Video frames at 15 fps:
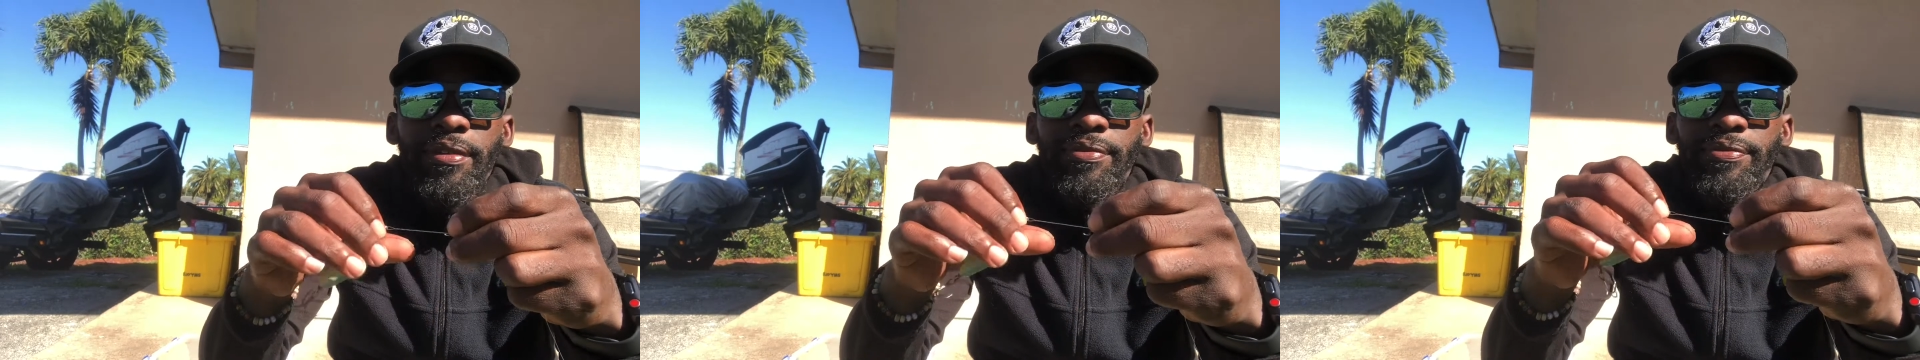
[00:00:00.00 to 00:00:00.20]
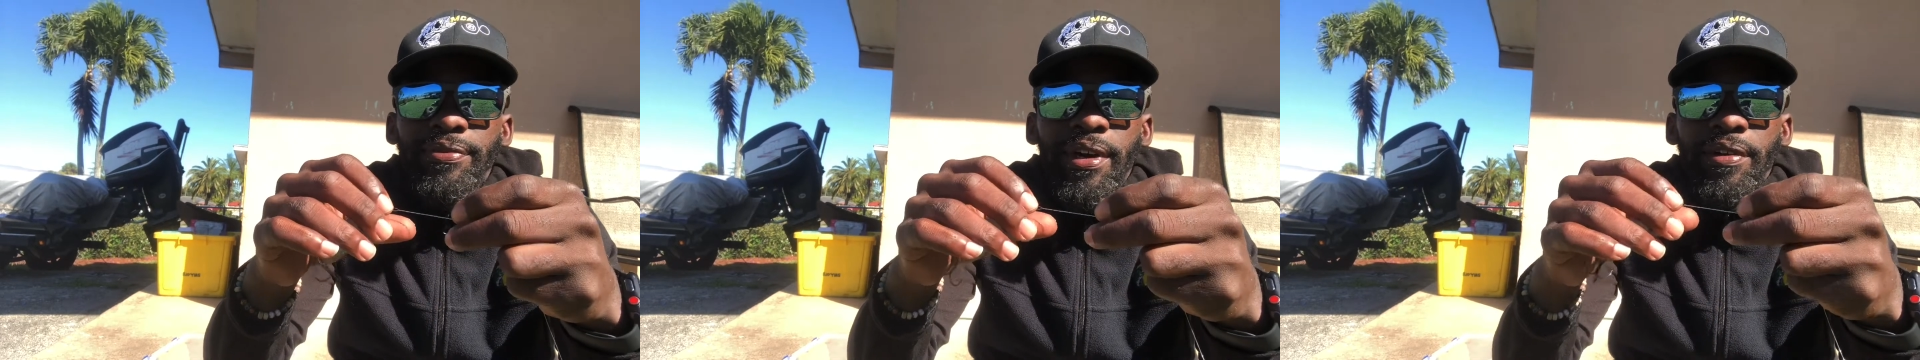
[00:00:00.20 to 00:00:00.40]

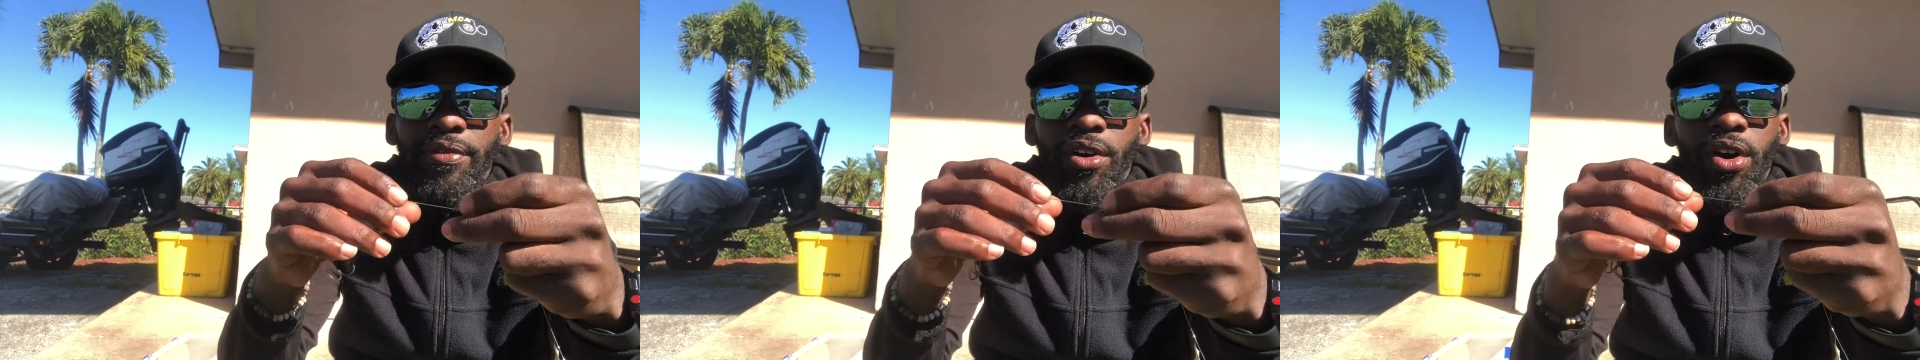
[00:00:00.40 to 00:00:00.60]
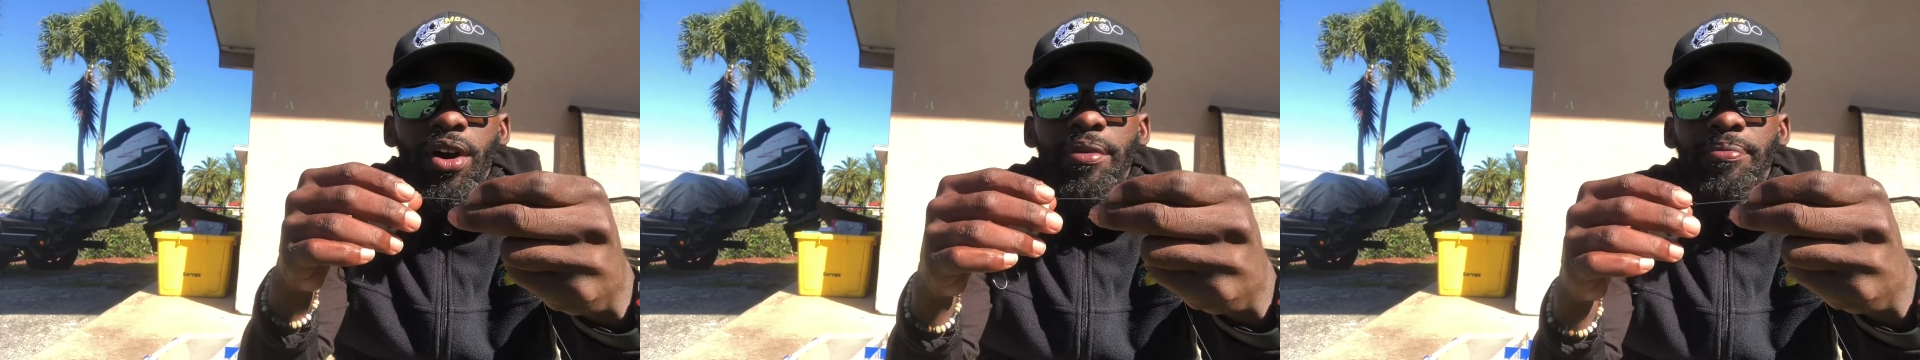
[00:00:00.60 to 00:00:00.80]
I've
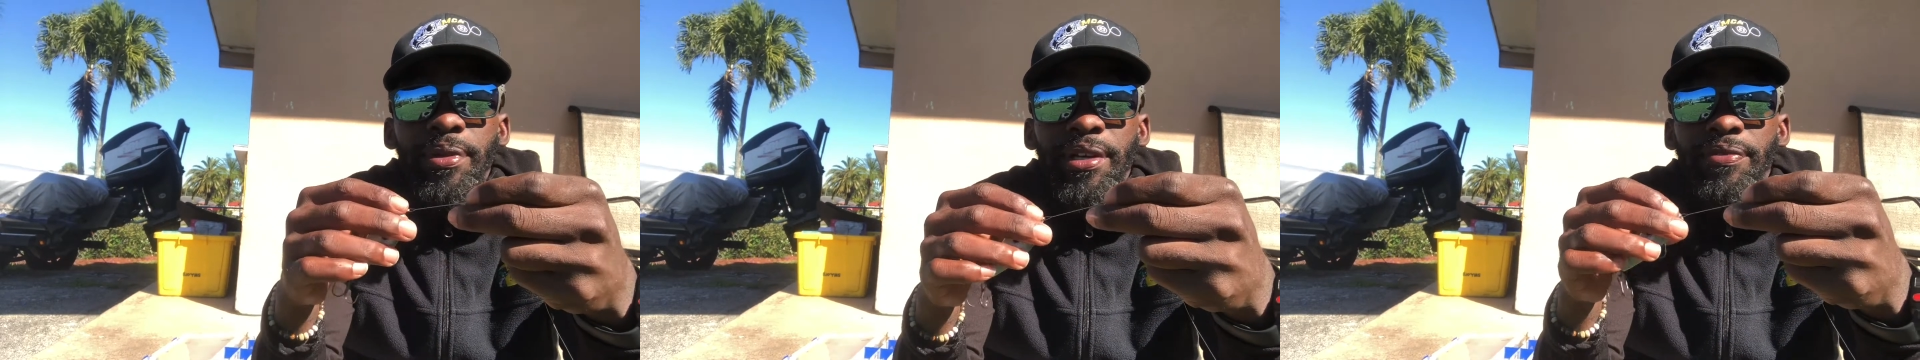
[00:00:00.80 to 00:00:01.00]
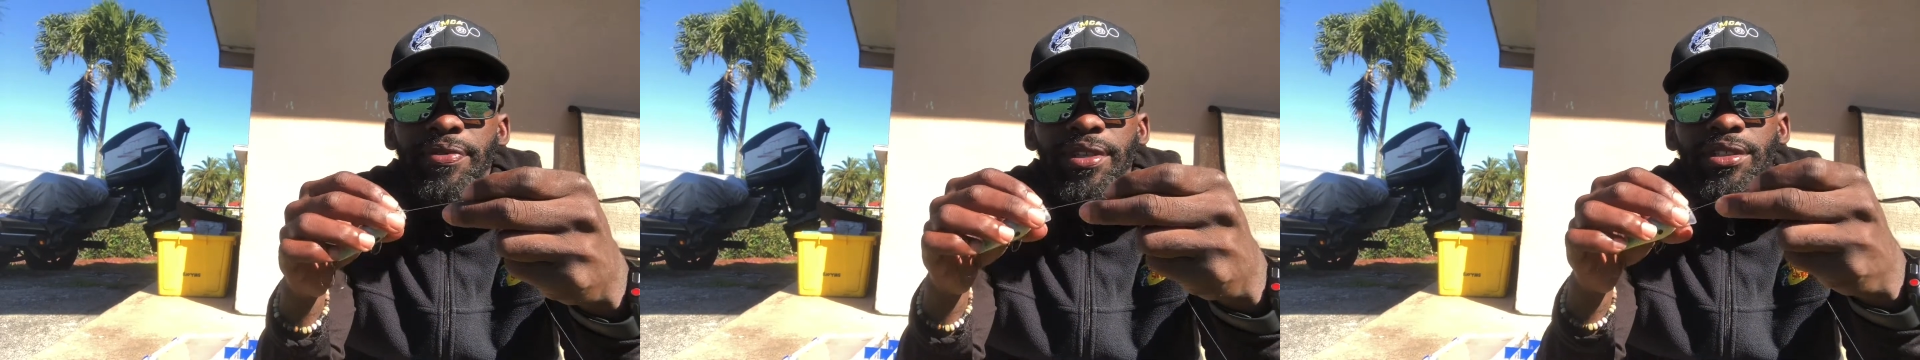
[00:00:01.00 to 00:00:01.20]
caught
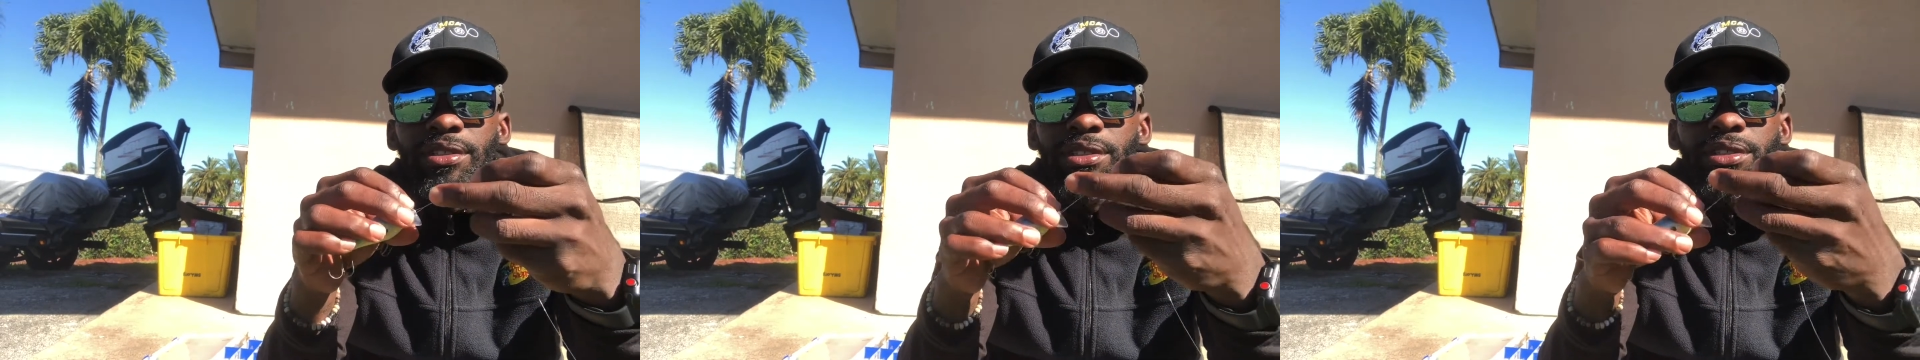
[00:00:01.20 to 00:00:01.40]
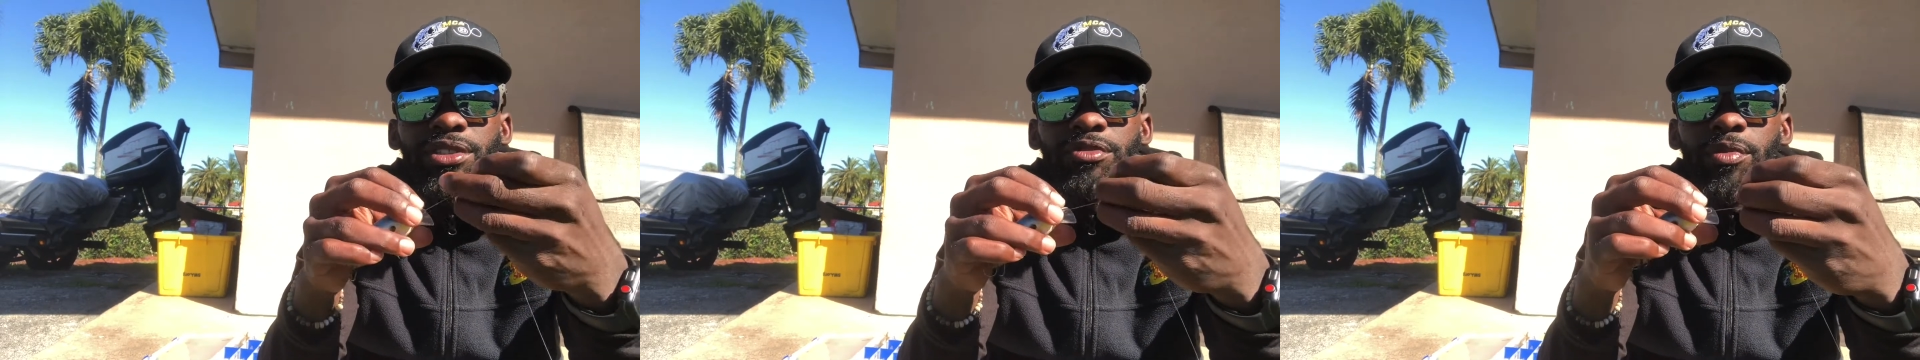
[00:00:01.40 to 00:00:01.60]
big fish
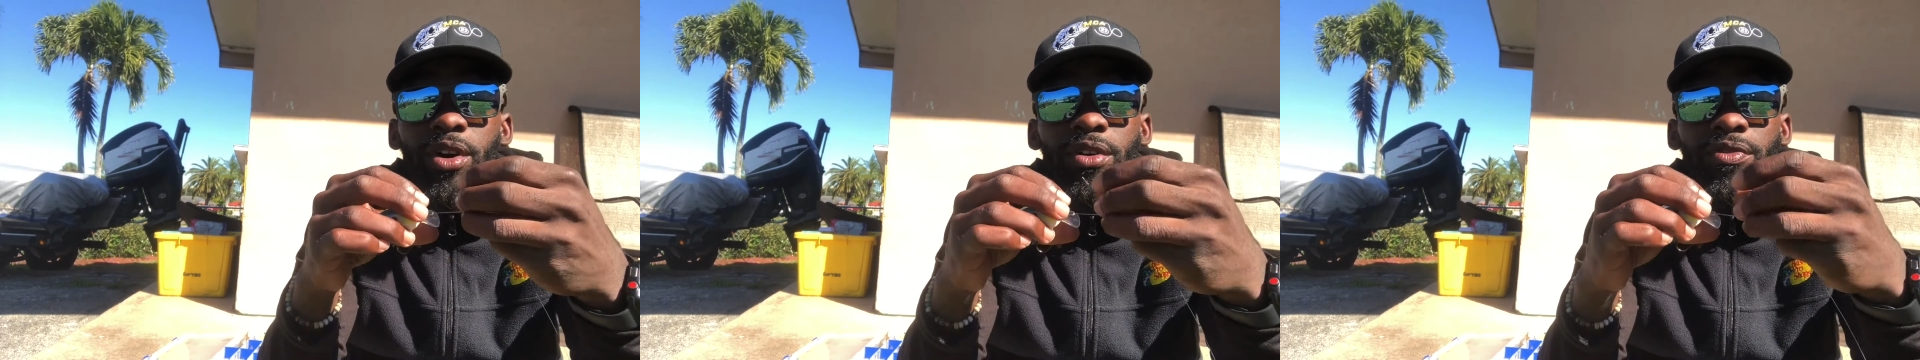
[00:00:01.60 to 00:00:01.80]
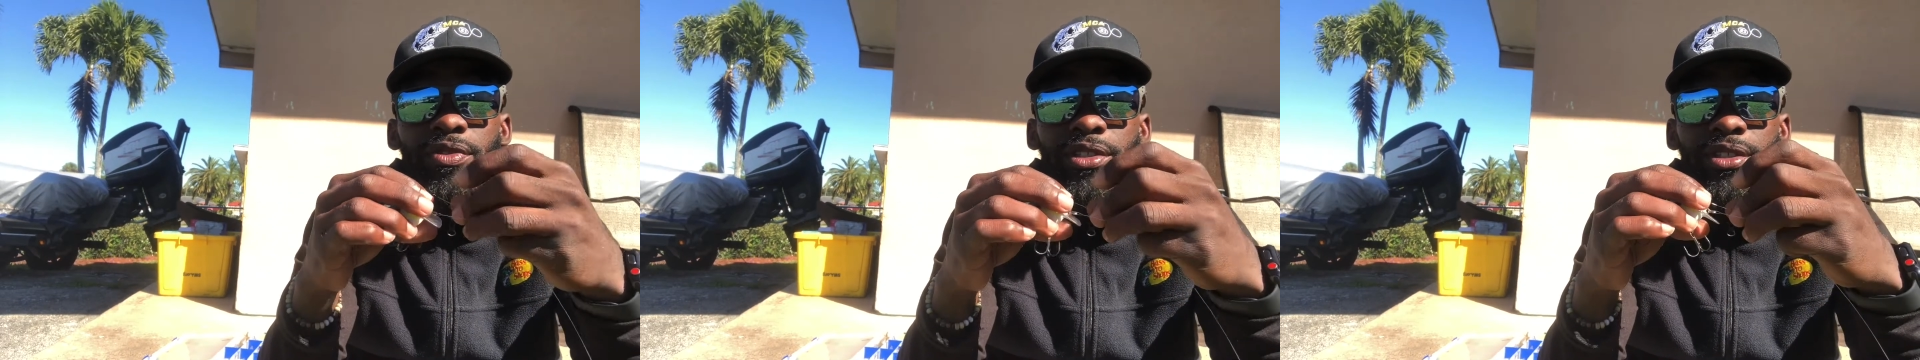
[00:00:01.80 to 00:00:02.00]
and
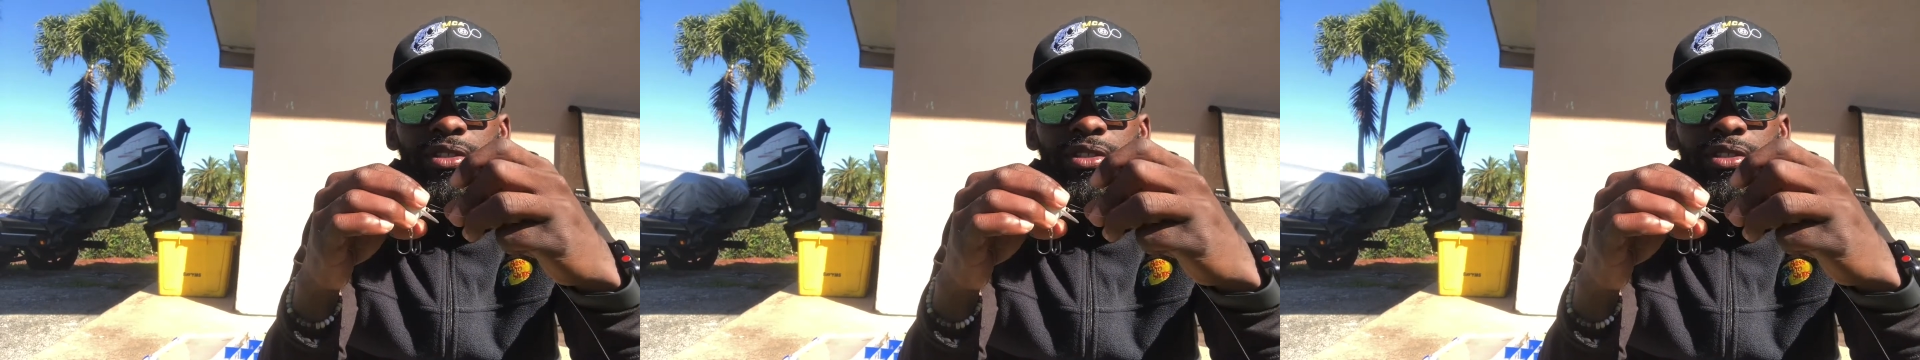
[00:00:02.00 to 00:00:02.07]
small fish